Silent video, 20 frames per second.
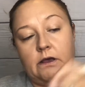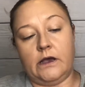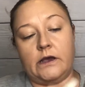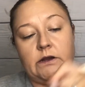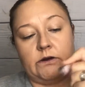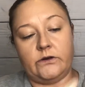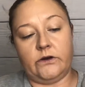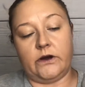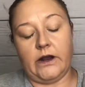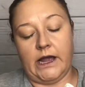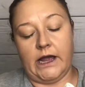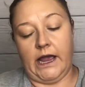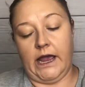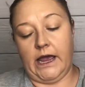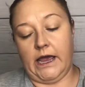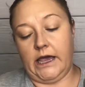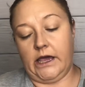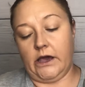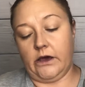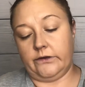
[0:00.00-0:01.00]
Under
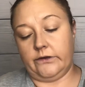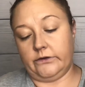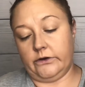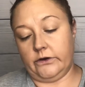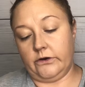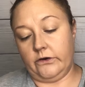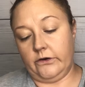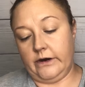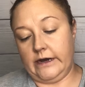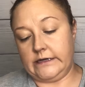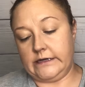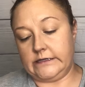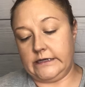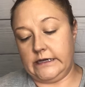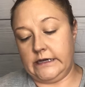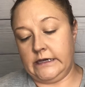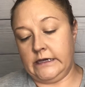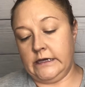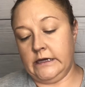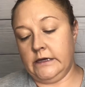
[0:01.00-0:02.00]
eye color
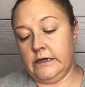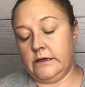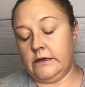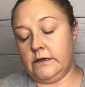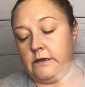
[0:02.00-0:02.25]
correcting.